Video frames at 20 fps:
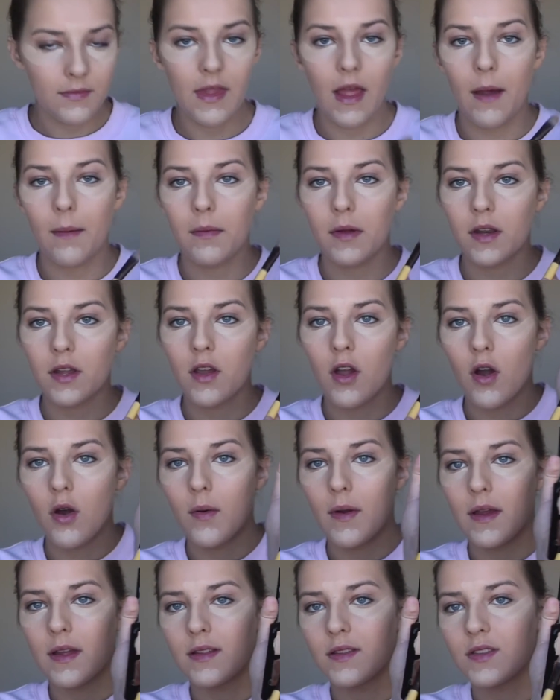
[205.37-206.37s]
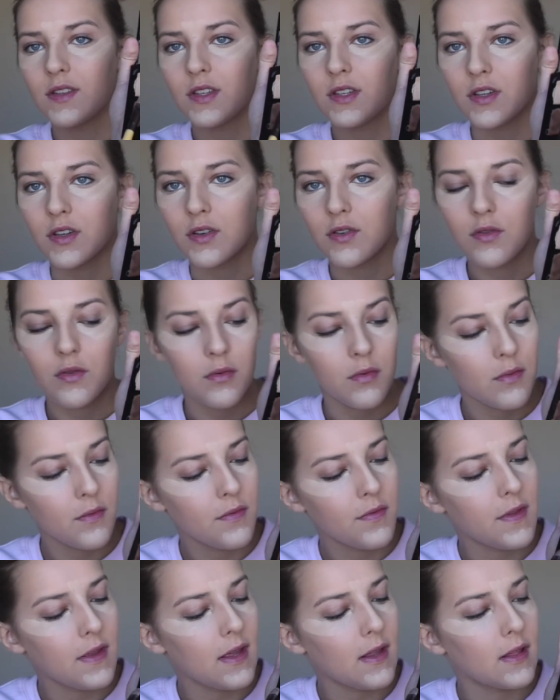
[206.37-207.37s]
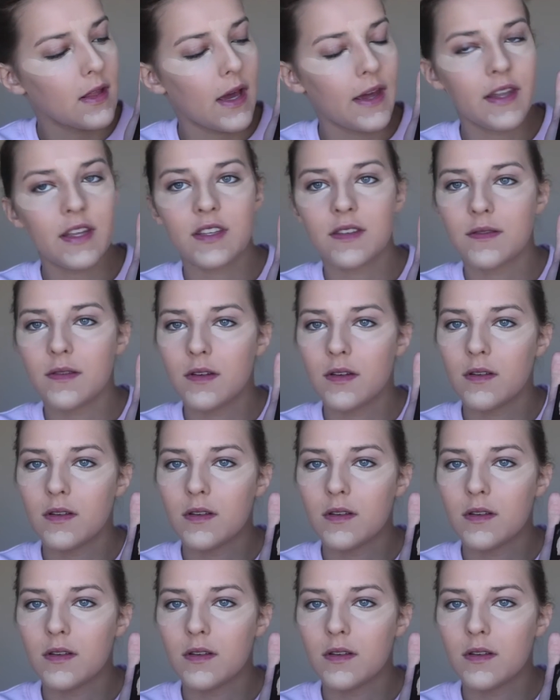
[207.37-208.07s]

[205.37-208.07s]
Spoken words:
Now I'm gonna go into the lightest